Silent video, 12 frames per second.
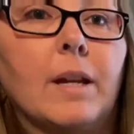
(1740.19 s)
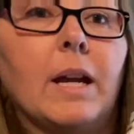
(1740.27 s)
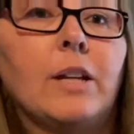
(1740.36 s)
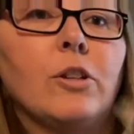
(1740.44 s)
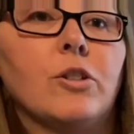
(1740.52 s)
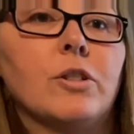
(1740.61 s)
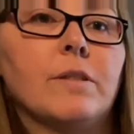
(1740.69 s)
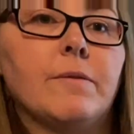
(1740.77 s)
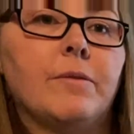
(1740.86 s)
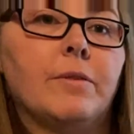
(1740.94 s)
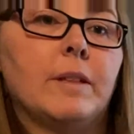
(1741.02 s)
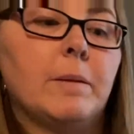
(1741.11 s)
And you just
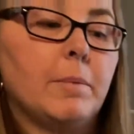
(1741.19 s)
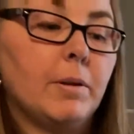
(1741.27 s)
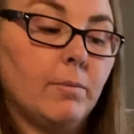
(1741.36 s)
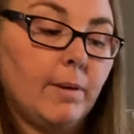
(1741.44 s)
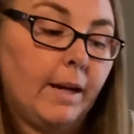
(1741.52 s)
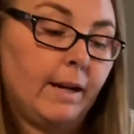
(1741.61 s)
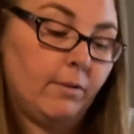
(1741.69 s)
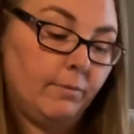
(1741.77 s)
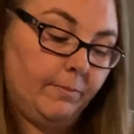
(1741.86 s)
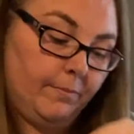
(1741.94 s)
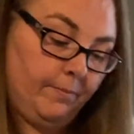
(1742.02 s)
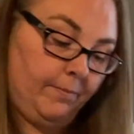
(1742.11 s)
flip it around
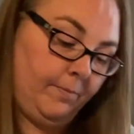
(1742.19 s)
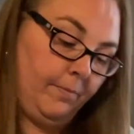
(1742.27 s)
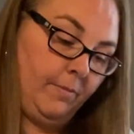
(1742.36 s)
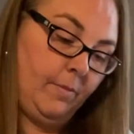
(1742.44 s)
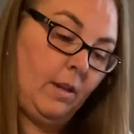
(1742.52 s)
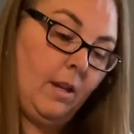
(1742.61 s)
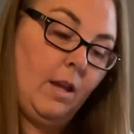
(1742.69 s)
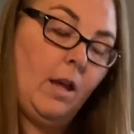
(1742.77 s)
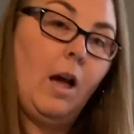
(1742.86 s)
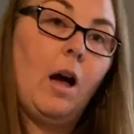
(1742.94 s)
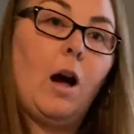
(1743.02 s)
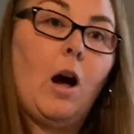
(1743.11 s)

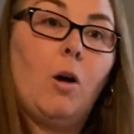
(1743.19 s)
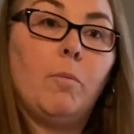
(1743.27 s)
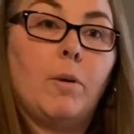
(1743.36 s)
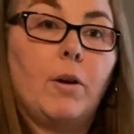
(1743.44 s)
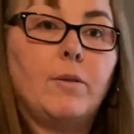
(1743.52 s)
on both